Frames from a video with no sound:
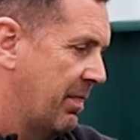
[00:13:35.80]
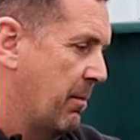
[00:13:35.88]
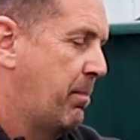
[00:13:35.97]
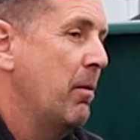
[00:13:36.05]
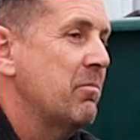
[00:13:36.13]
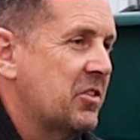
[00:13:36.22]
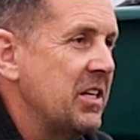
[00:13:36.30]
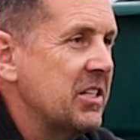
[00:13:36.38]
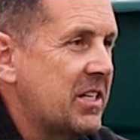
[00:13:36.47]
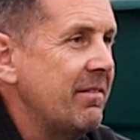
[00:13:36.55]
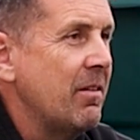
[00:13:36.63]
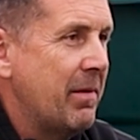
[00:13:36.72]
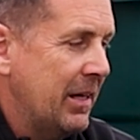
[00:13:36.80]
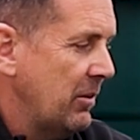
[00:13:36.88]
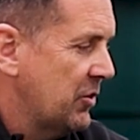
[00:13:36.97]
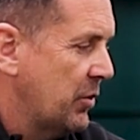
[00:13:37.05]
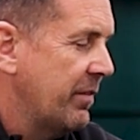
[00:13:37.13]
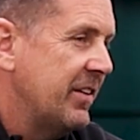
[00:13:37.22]
The pump sits in the middle,
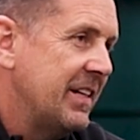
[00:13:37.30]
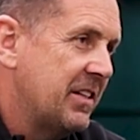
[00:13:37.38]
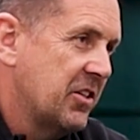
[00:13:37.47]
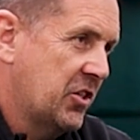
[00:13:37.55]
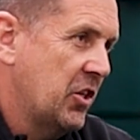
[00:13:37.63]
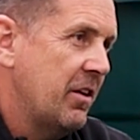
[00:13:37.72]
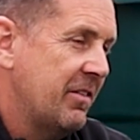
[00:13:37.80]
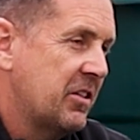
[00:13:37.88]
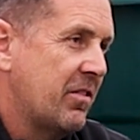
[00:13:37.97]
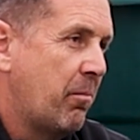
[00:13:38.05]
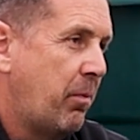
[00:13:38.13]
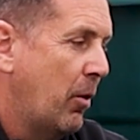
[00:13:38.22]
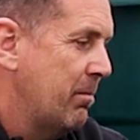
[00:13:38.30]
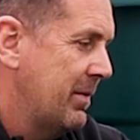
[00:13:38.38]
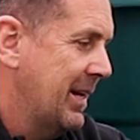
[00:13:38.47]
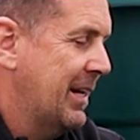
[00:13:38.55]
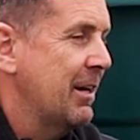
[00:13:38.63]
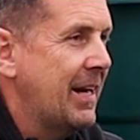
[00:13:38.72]
so if you need to service the pump,
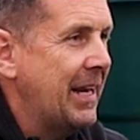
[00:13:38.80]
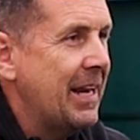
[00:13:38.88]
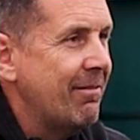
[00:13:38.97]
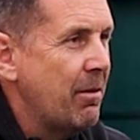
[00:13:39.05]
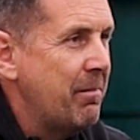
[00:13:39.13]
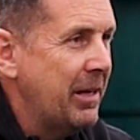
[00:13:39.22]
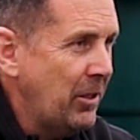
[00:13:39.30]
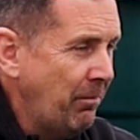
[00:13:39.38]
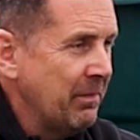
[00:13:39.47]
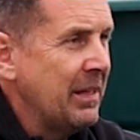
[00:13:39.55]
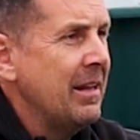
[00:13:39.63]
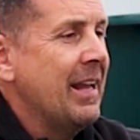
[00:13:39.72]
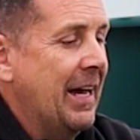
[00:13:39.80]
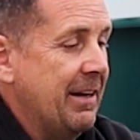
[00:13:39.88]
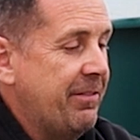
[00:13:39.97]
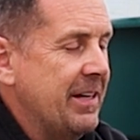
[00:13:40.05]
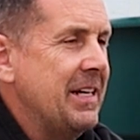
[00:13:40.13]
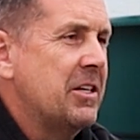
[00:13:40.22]
you can get it in the middle. And
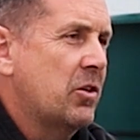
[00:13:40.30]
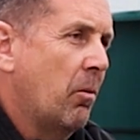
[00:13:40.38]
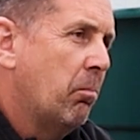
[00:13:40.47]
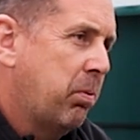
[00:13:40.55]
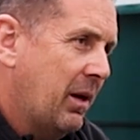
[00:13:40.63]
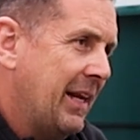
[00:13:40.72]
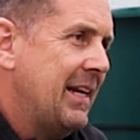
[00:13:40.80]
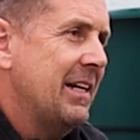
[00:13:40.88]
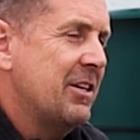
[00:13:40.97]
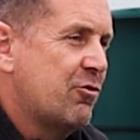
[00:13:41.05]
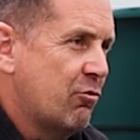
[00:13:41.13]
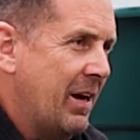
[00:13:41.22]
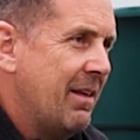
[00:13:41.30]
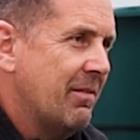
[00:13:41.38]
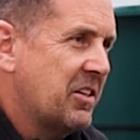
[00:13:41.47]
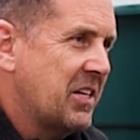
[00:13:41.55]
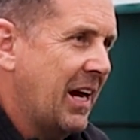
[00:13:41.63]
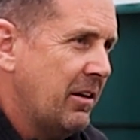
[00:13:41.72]
if you need to completely drain the
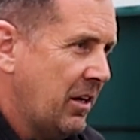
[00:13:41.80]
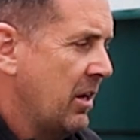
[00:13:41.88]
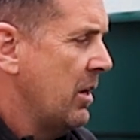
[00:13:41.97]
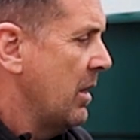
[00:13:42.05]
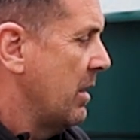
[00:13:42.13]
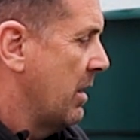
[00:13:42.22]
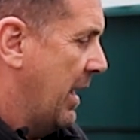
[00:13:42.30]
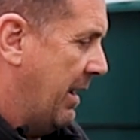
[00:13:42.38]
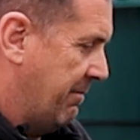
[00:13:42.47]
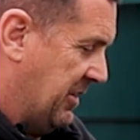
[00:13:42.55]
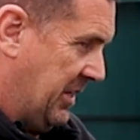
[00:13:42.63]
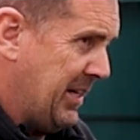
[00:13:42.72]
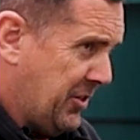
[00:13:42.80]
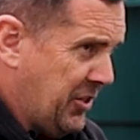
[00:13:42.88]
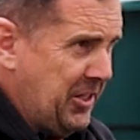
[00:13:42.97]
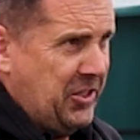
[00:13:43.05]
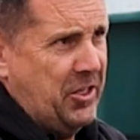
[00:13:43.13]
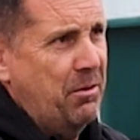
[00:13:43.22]
tank, each
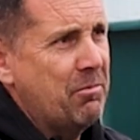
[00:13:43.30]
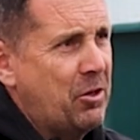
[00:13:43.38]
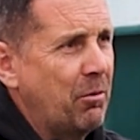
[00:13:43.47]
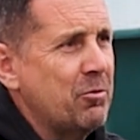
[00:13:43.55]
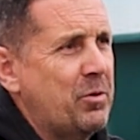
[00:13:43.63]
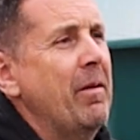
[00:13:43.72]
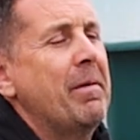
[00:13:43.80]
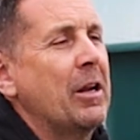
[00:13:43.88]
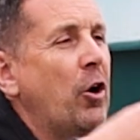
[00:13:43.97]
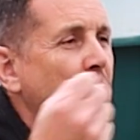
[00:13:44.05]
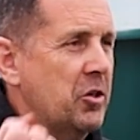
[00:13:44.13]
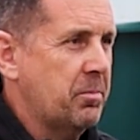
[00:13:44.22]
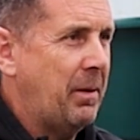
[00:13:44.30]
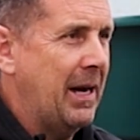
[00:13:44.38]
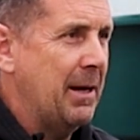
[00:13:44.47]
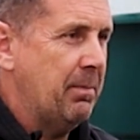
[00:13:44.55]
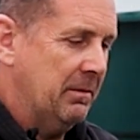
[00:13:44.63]
system comes with a bit of hosepipe,